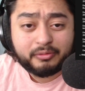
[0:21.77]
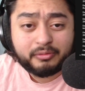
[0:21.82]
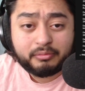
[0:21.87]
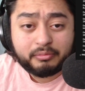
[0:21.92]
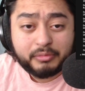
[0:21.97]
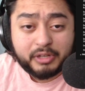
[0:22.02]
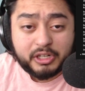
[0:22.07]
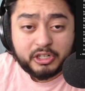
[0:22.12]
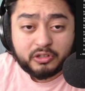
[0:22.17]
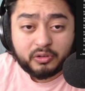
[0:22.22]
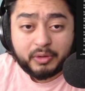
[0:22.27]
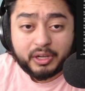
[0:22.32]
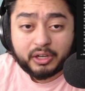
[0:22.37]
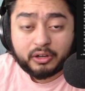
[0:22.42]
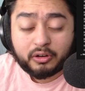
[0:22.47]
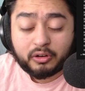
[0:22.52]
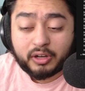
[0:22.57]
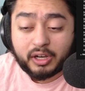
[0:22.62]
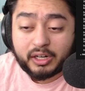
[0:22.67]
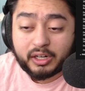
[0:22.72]
Meteor
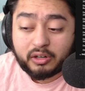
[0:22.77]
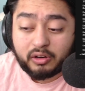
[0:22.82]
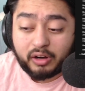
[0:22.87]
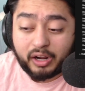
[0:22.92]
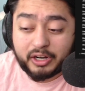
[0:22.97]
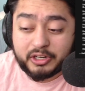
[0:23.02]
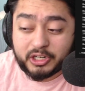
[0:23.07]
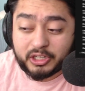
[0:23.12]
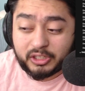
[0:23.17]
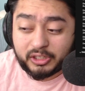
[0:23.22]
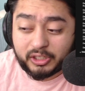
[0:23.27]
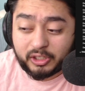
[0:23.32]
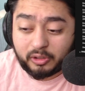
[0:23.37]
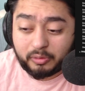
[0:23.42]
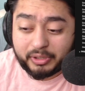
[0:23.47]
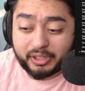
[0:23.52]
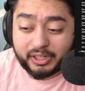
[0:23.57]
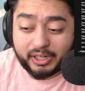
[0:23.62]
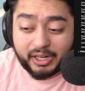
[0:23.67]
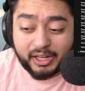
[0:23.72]
Maker kind of crashing a little
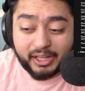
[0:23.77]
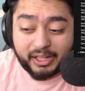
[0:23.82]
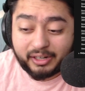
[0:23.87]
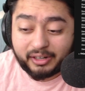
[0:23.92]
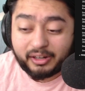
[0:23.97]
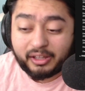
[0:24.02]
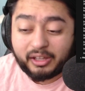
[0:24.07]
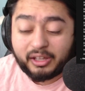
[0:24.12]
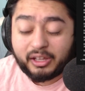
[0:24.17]
bit, and